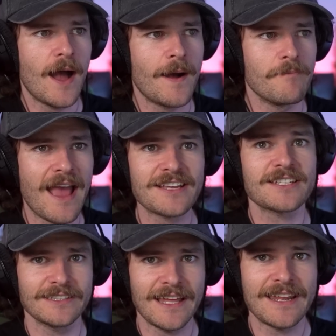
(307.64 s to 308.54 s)
um,
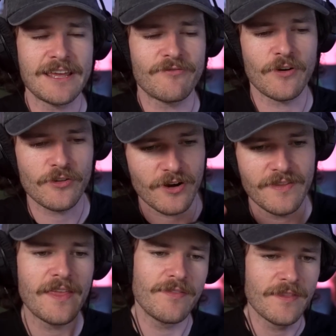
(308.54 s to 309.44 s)
escalating it further and
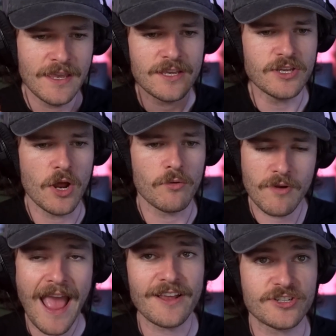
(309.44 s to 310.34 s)
then, you know,
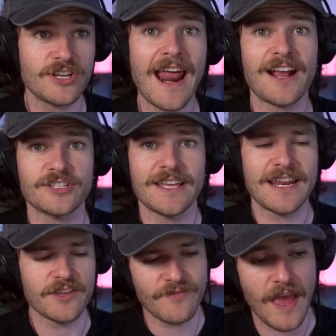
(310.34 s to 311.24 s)
shit actually
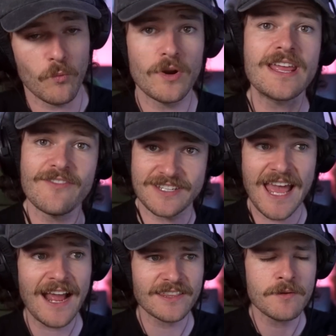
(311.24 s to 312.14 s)
hitting the fan. Would he have
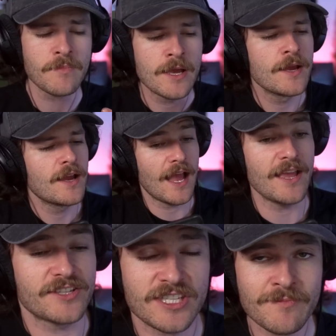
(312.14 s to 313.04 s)
attacked them?
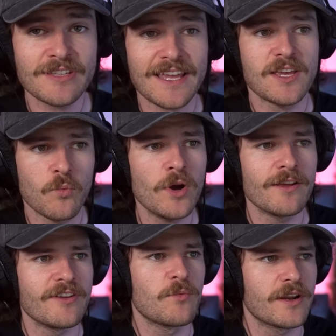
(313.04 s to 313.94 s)
It seems like he would
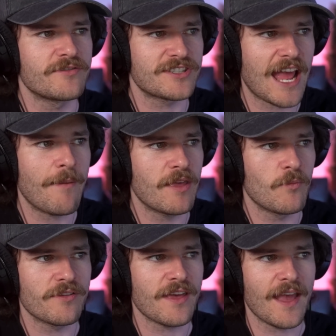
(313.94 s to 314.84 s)
have. He would have stabbed them
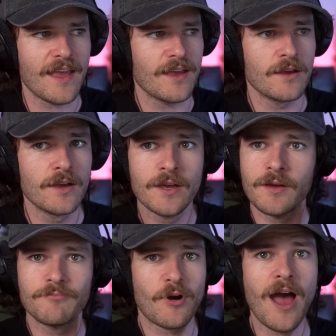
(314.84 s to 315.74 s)
with a
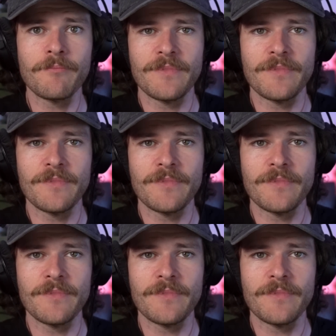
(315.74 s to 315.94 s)
prop